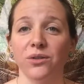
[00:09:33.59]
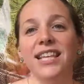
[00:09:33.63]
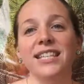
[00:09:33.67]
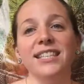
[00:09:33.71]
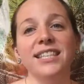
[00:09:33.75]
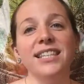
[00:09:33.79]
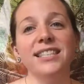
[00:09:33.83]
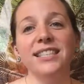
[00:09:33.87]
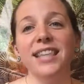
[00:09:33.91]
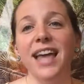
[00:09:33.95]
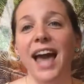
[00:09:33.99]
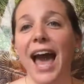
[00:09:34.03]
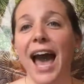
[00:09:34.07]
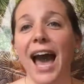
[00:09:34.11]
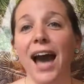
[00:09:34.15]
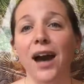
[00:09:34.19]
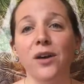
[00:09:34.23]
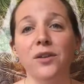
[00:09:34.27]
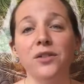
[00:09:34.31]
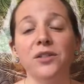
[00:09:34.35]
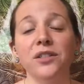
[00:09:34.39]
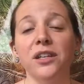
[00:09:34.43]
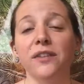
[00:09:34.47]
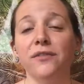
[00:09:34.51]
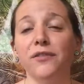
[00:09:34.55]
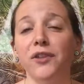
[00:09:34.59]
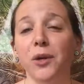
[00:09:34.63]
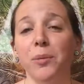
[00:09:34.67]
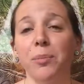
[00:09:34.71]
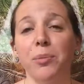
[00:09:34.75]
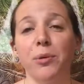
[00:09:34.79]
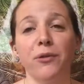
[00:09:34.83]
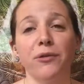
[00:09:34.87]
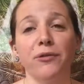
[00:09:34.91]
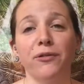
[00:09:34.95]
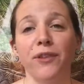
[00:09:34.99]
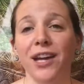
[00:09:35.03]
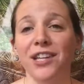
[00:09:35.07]
This is the house of your
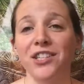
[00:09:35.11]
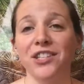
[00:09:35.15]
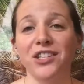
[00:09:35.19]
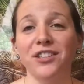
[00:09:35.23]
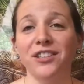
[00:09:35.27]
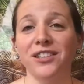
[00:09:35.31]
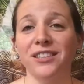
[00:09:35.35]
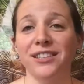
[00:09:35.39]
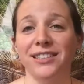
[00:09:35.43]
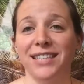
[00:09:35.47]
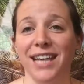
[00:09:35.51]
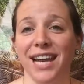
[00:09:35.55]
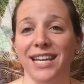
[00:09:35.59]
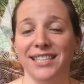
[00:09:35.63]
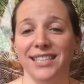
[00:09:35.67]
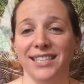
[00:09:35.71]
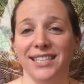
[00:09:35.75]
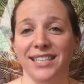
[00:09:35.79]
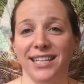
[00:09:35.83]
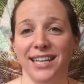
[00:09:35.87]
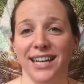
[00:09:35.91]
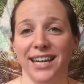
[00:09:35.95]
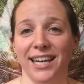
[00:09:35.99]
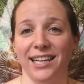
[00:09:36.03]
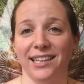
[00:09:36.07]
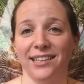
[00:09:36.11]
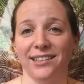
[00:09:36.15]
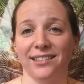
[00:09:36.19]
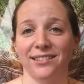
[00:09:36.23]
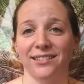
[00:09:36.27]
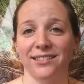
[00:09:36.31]
professional destiny,